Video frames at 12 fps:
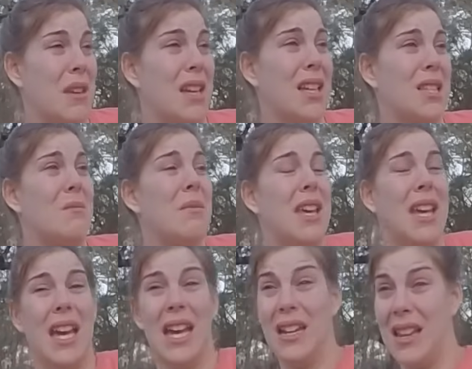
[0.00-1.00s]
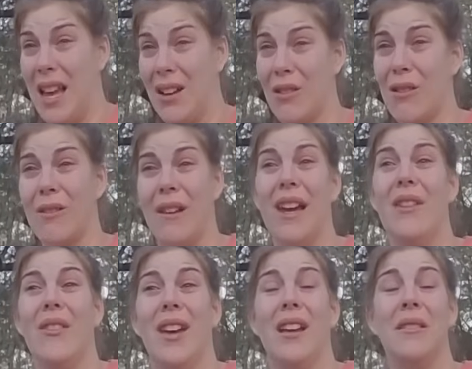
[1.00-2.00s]
Because me and that girl,
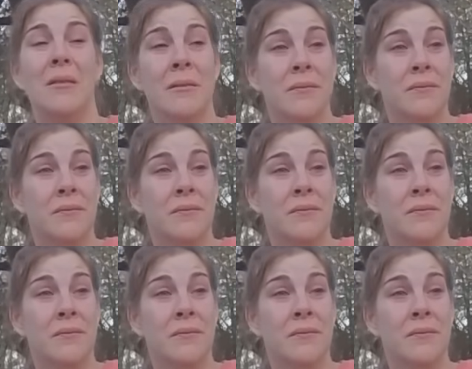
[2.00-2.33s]
Raven,